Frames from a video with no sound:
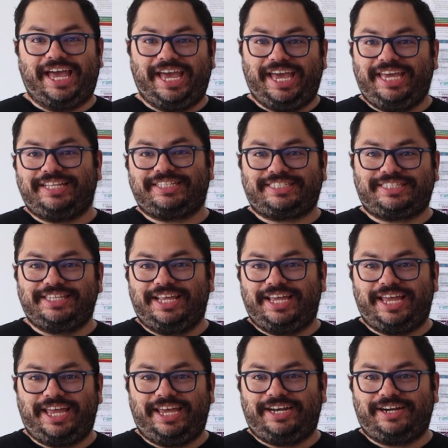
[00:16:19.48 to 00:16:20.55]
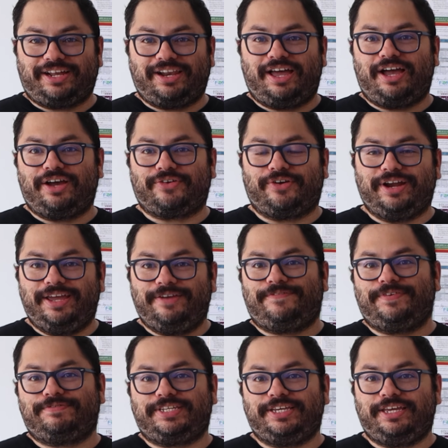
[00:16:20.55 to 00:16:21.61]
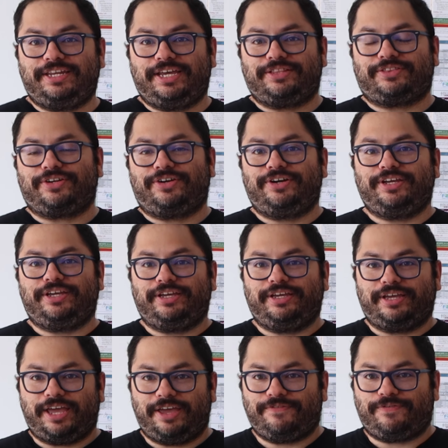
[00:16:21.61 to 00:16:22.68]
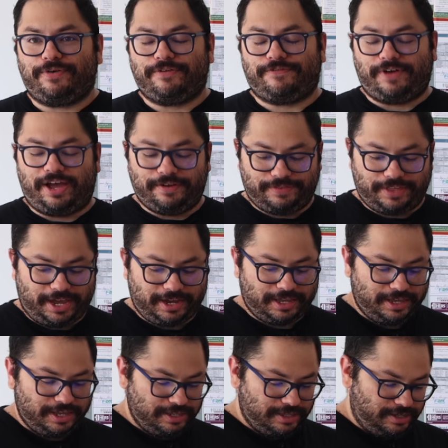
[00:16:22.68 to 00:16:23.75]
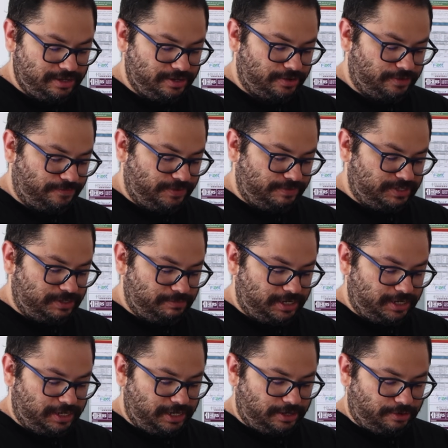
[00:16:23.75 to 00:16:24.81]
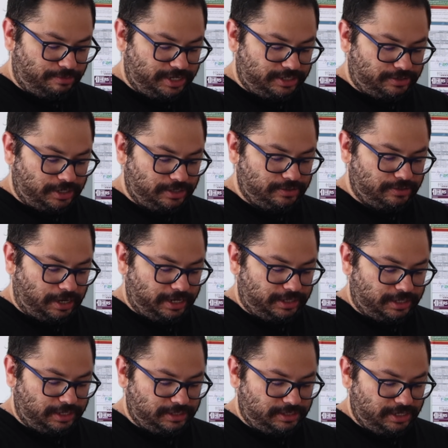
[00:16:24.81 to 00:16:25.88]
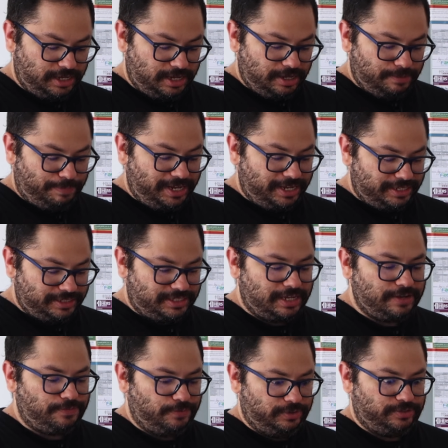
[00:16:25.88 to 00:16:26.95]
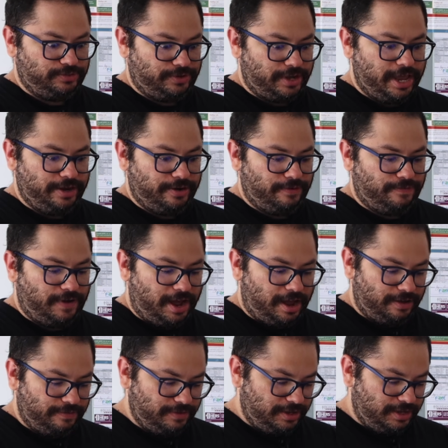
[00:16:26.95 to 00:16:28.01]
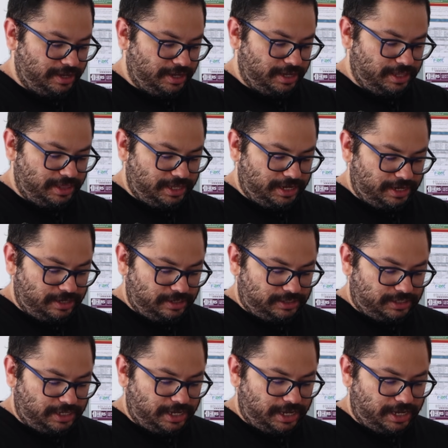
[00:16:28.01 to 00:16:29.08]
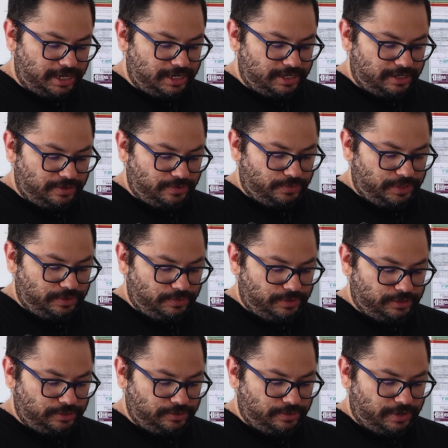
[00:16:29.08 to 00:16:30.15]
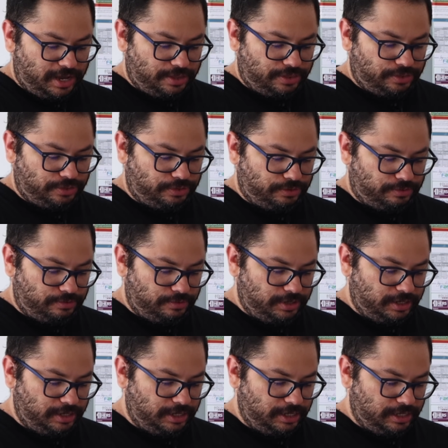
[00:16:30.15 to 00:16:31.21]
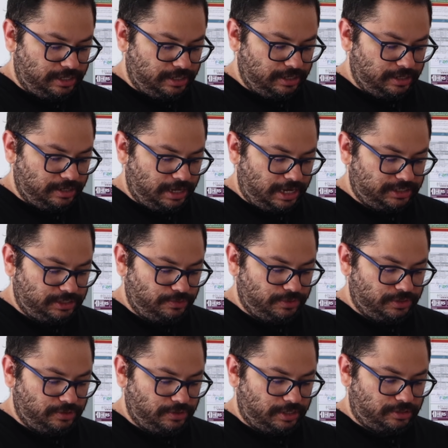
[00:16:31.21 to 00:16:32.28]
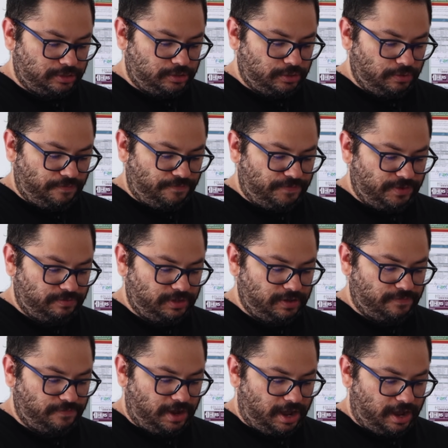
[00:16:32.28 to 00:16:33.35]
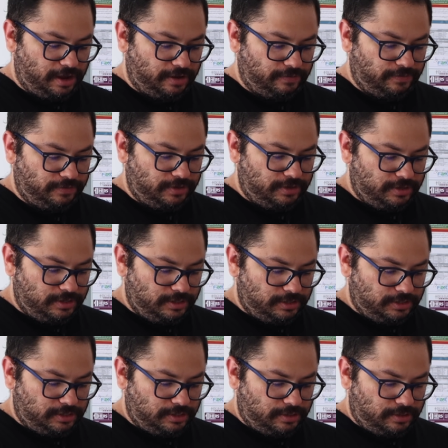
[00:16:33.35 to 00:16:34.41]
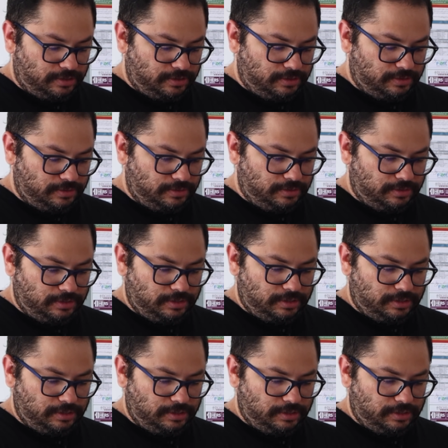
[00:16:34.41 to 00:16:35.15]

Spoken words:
8 o'clock or 8:15, 8:30, 8:45, that, 15-minute increments. So I do like this. Play it safe, we'll do 8:05. And then to end it, we will do at 3. Actually, we'll do at 2:55. So